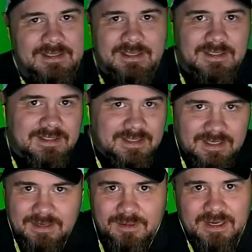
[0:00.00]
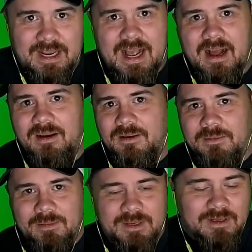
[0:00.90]
a sitting workout or
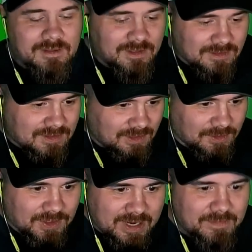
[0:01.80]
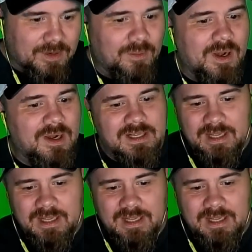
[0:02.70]
maybe a slow treadmill walk.